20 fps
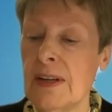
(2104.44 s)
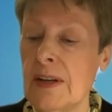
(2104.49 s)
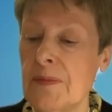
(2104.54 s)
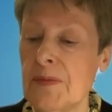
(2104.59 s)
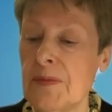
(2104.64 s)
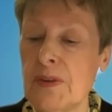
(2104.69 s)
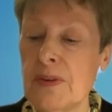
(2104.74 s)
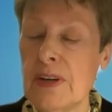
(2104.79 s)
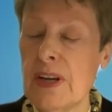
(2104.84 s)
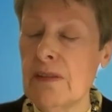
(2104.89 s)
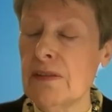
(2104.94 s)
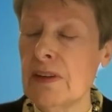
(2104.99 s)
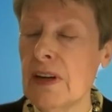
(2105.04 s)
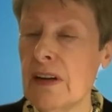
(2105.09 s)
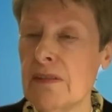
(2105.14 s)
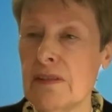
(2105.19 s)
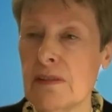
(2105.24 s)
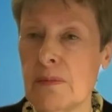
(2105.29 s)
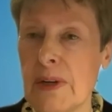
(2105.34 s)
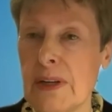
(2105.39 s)
you never
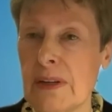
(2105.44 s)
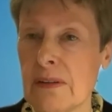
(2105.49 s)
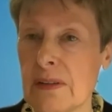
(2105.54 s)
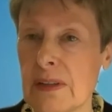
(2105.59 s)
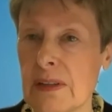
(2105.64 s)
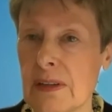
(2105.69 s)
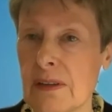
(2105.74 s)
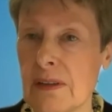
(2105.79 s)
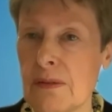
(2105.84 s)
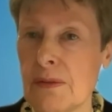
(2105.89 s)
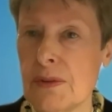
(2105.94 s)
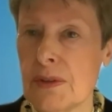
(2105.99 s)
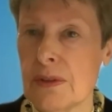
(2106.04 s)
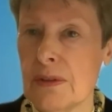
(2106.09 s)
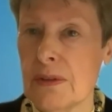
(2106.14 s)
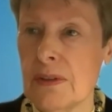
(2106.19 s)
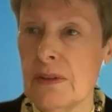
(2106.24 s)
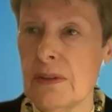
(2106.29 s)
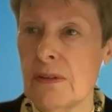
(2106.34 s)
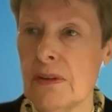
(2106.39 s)
have a winner and a loser.
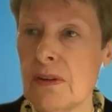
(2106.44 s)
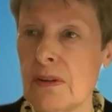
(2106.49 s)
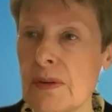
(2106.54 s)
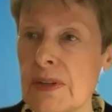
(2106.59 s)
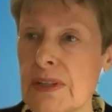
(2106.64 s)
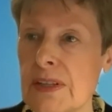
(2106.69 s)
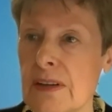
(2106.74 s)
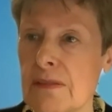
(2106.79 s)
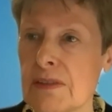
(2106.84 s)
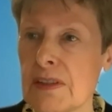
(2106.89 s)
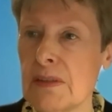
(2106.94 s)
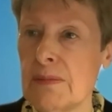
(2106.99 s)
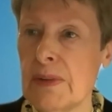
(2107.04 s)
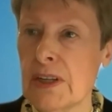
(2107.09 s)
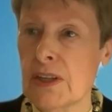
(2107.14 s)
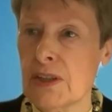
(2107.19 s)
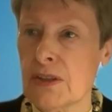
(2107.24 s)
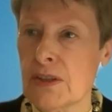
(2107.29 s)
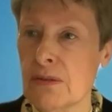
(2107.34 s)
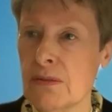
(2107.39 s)
You always have to make
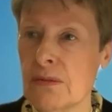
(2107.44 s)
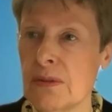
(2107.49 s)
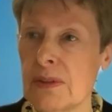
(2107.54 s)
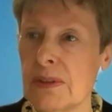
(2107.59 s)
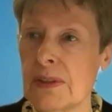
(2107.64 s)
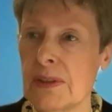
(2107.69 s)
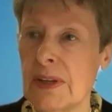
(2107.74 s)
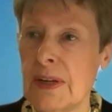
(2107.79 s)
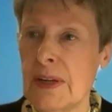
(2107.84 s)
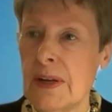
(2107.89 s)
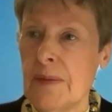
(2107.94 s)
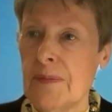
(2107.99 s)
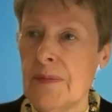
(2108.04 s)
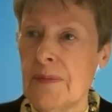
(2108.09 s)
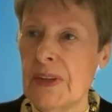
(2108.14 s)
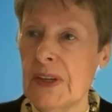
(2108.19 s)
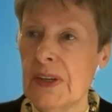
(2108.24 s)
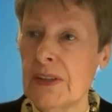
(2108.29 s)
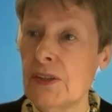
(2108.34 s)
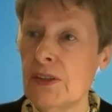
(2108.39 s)
sure
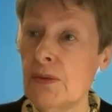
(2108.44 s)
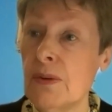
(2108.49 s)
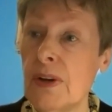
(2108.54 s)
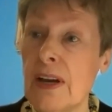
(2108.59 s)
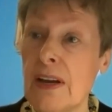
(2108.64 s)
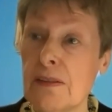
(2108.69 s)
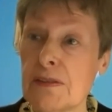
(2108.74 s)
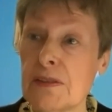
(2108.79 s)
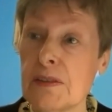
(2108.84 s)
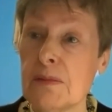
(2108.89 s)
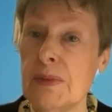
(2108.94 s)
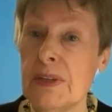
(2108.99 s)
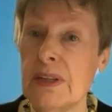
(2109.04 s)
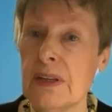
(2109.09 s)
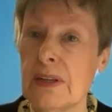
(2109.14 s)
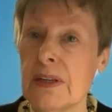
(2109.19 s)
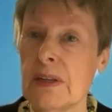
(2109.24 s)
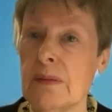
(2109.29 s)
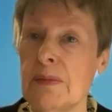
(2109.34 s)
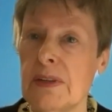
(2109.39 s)
that you have to be give
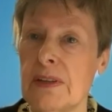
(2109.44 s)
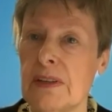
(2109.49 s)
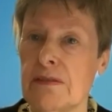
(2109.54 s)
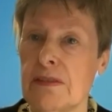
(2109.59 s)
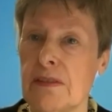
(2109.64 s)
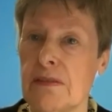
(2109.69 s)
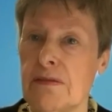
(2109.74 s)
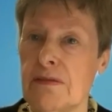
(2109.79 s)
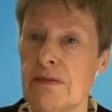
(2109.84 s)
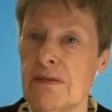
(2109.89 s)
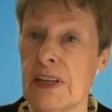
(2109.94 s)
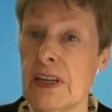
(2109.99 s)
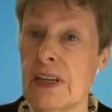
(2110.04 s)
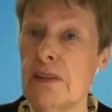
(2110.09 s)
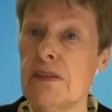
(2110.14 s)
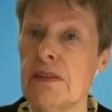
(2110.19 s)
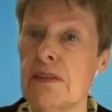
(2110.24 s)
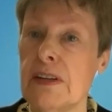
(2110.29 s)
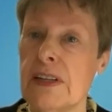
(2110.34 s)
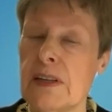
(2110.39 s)

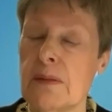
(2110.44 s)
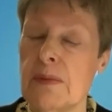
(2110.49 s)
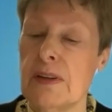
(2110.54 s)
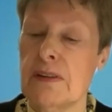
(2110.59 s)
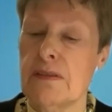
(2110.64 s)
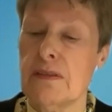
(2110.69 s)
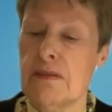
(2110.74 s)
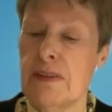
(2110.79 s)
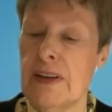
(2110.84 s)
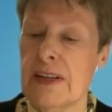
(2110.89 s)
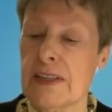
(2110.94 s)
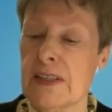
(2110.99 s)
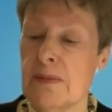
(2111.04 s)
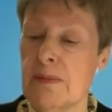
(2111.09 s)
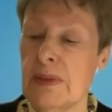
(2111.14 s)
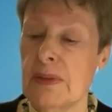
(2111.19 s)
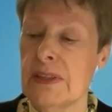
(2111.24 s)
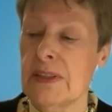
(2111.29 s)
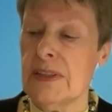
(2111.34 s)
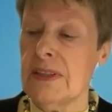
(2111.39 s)
a little bit of a
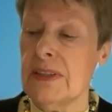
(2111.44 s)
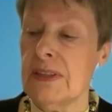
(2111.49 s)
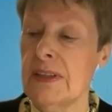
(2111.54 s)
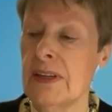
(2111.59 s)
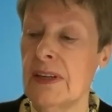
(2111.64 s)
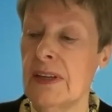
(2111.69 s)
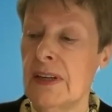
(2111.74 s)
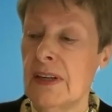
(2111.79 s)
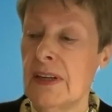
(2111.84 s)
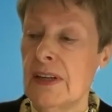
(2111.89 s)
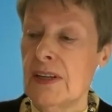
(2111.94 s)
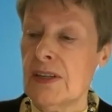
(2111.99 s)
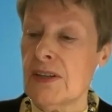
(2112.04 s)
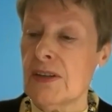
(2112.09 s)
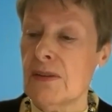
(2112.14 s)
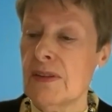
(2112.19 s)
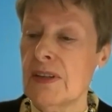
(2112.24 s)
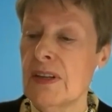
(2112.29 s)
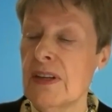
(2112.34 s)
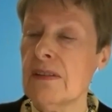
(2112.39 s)
flexibility
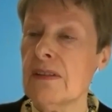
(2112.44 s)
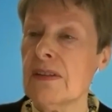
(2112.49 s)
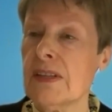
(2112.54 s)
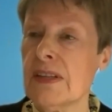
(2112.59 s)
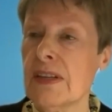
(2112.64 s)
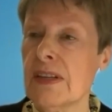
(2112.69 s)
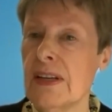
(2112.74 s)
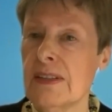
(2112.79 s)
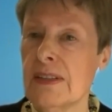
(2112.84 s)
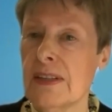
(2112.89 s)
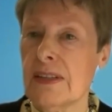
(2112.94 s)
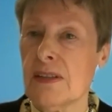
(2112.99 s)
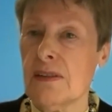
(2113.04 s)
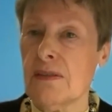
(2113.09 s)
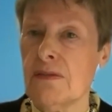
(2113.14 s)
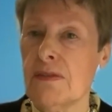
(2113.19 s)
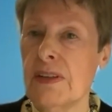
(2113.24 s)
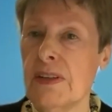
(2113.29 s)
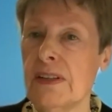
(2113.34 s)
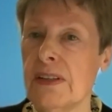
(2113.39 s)
so the other side doesn't
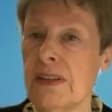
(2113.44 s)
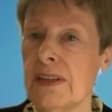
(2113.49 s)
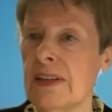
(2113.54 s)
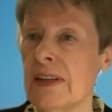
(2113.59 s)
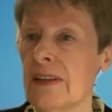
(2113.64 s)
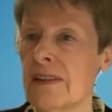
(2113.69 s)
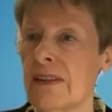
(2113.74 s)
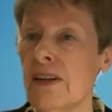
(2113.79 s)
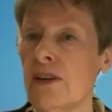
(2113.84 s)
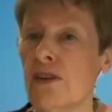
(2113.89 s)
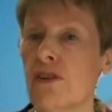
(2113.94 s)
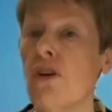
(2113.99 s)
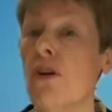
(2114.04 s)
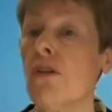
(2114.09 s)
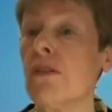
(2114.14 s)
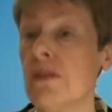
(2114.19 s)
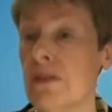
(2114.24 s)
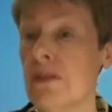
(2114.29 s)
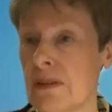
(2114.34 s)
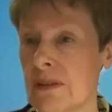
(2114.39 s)
feel like they are
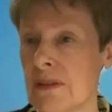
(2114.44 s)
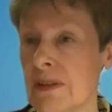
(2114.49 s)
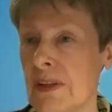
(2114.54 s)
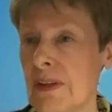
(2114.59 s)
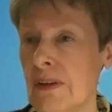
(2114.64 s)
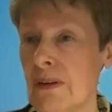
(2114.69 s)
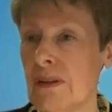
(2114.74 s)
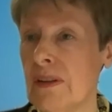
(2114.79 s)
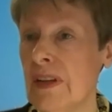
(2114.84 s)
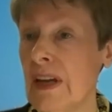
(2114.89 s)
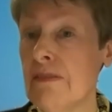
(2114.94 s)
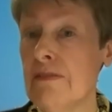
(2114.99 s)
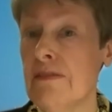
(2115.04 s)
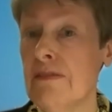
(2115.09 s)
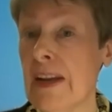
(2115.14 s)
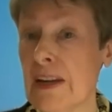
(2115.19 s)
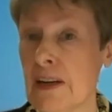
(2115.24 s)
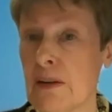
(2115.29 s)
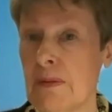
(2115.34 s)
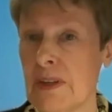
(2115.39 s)
conquered or they are
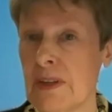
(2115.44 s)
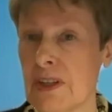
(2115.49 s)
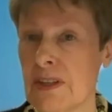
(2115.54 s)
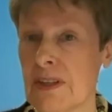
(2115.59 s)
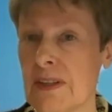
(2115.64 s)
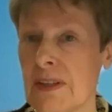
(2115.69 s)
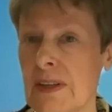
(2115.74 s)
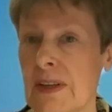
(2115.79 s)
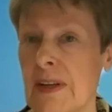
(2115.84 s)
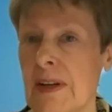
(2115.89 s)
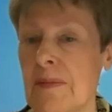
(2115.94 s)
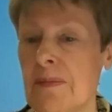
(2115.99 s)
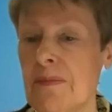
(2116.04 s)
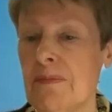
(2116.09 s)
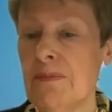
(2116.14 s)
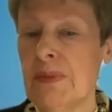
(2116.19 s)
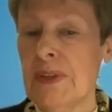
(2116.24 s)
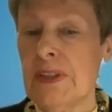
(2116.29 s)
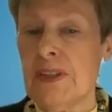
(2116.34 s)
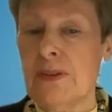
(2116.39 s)
vanquished.
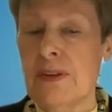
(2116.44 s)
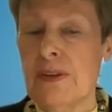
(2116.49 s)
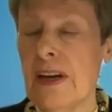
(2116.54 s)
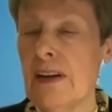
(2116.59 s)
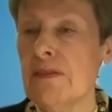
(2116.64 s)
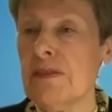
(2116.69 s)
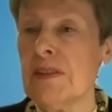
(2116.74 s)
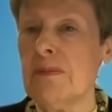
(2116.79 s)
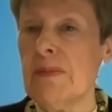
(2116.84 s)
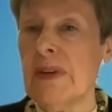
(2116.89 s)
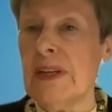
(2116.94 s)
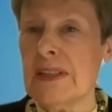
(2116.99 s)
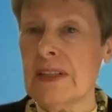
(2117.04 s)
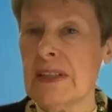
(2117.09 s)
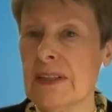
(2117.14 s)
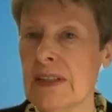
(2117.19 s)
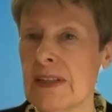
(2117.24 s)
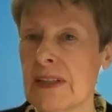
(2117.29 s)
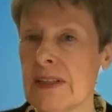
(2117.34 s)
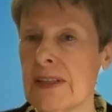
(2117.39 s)
But you have to
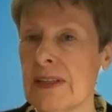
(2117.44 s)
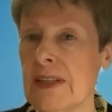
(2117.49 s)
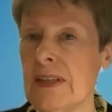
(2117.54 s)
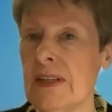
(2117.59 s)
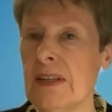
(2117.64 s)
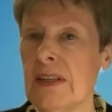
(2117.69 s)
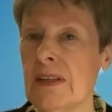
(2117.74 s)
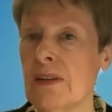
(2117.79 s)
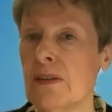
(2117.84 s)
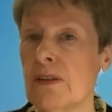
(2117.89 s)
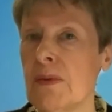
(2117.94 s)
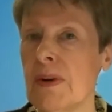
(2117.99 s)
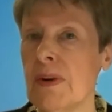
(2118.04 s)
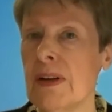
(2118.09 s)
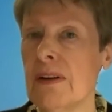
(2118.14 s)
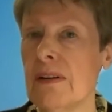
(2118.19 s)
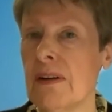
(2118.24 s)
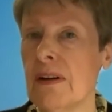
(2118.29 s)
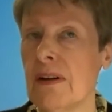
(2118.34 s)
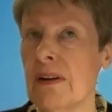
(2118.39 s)
basically see, you know,
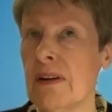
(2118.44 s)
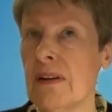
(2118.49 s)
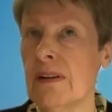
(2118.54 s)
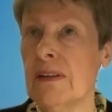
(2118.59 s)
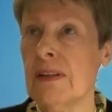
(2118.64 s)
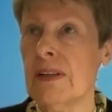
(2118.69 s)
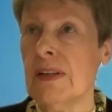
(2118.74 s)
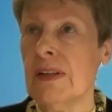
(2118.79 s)
where